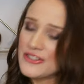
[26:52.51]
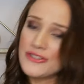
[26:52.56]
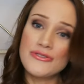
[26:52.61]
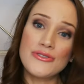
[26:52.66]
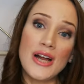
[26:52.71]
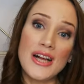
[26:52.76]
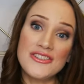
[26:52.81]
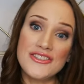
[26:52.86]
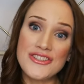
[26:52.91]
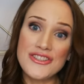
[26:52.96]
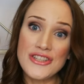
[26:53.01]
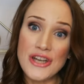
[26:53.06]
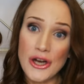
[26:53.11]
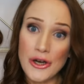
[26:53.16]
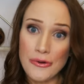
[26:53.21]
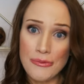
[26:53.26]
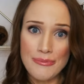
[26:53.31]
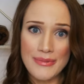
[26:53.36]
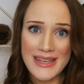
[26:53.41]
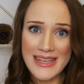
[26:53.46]
So not just
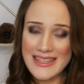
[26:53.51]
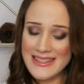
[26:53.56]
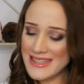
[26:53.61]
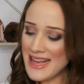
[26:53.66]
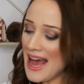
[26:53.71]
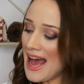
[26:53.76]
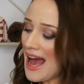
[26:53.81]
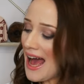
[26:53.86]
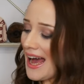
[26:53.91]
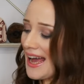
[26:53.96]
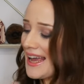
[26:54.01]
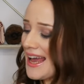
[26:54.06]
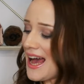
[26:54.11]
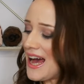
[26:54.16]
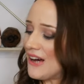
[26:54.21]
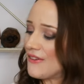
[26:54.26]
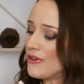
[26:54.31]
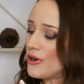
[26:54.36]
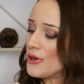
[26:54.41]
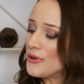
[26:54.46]
ohm beads, I
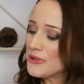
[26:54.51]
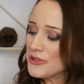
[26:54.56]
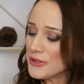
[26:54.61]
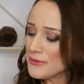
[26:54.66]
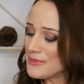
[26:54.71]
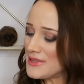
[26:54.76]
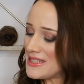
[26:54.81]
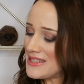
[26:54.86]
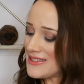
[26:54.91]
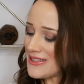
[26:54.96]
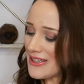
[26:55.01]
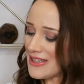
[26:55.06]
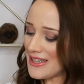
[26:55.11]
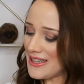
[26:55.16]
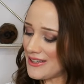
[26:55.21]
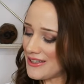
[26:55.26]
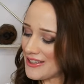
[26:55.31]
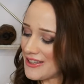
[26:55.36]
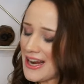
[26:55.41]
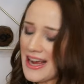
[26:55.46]
have Ogerbeads on
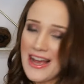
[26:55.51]
here,